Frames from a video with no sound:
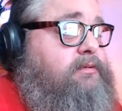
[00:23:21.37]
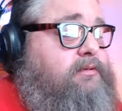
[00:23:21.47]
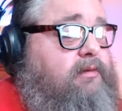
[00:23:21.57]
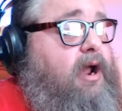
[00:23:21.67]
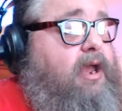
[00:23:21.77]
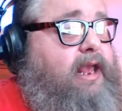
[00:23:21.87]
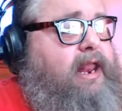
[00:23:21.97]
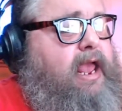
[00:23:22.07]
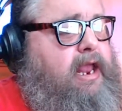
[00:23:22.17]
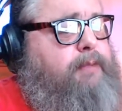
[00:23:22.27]
Right.
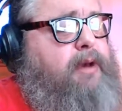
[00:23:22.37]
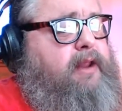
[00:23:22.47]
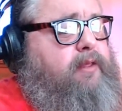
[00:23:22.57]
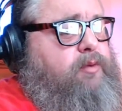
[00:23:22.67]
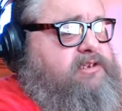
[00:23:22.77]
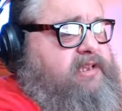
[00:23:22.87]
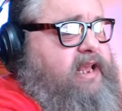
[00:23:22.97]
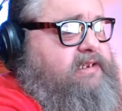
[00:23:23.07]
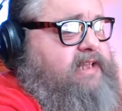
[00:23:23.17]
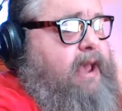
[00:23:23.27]
Anybody that
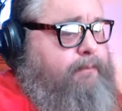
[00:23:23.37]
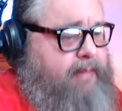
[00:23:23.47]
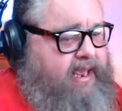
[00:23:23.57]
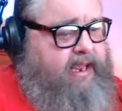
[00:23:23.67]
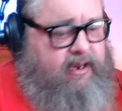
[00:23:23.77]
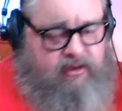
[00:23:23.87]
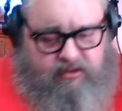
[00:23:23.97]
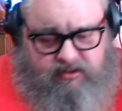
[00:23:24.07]
is that mean,